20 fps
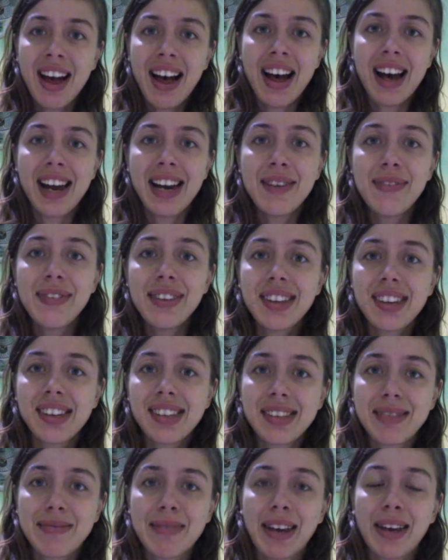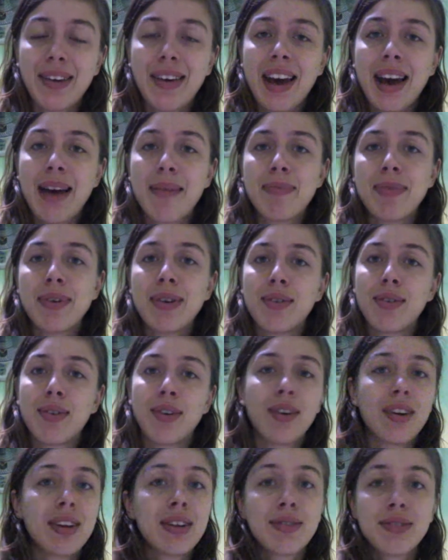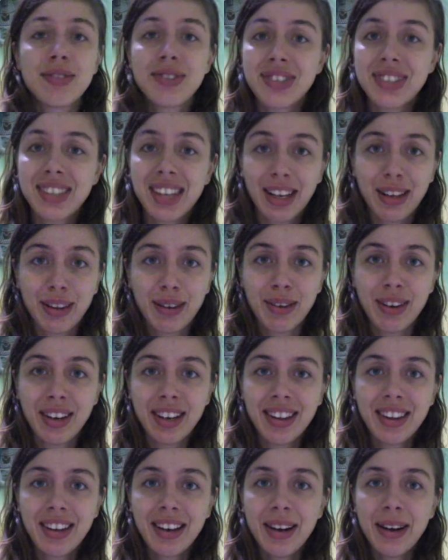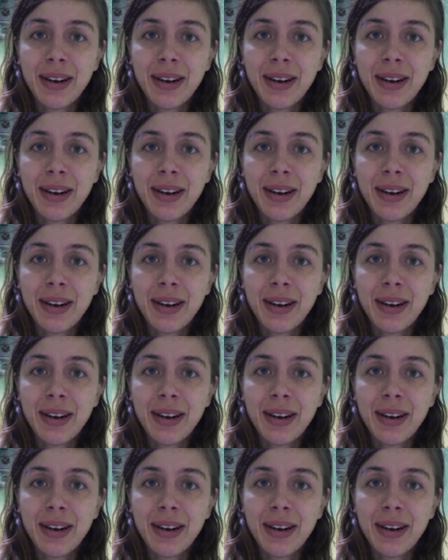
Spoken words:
And if it doesn't make you happy, you don't need to stick to it.